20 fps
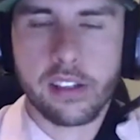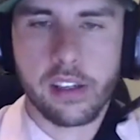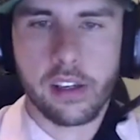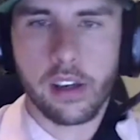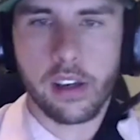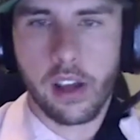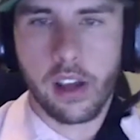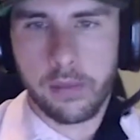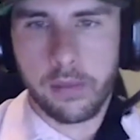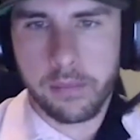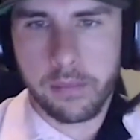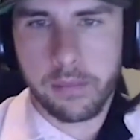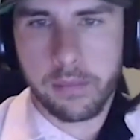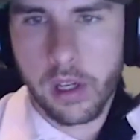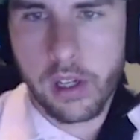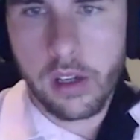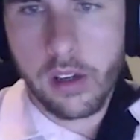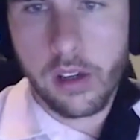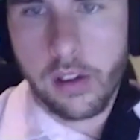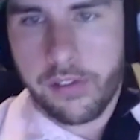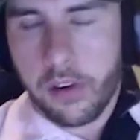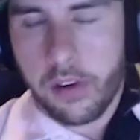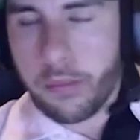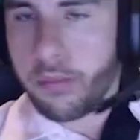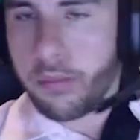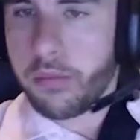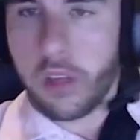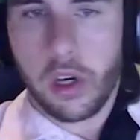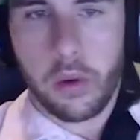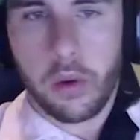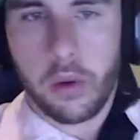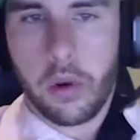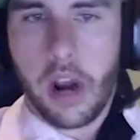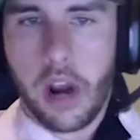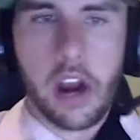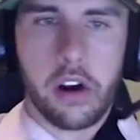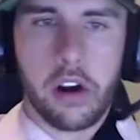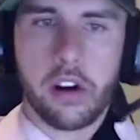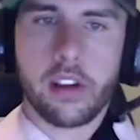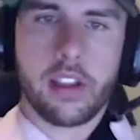And um, from you know what
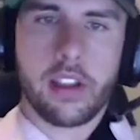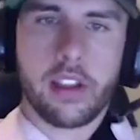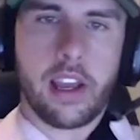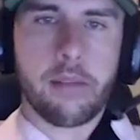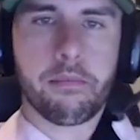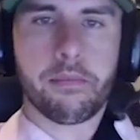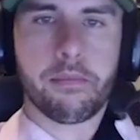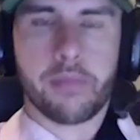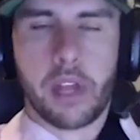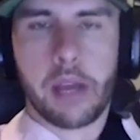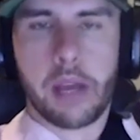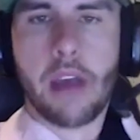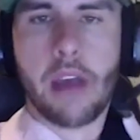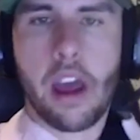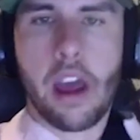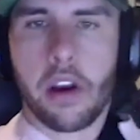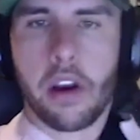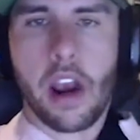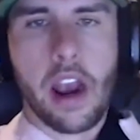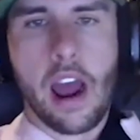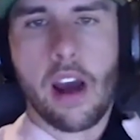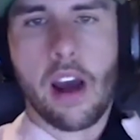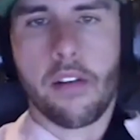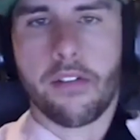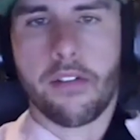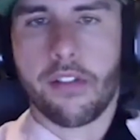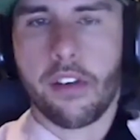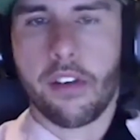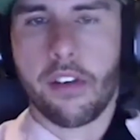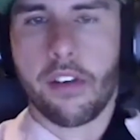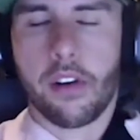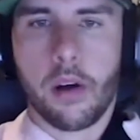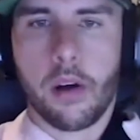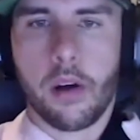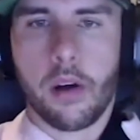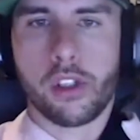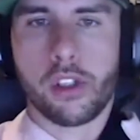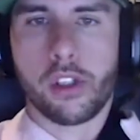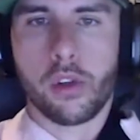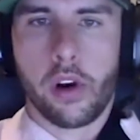I heard, they they battled it out for a
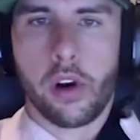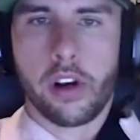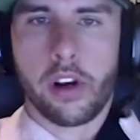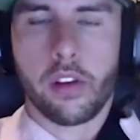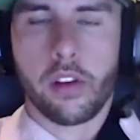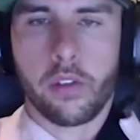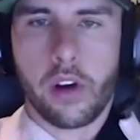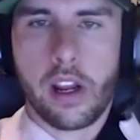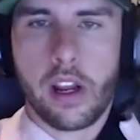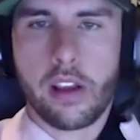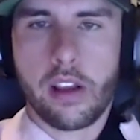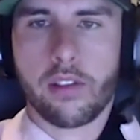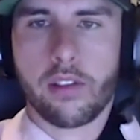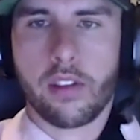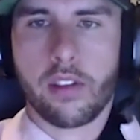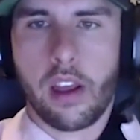majority of the race.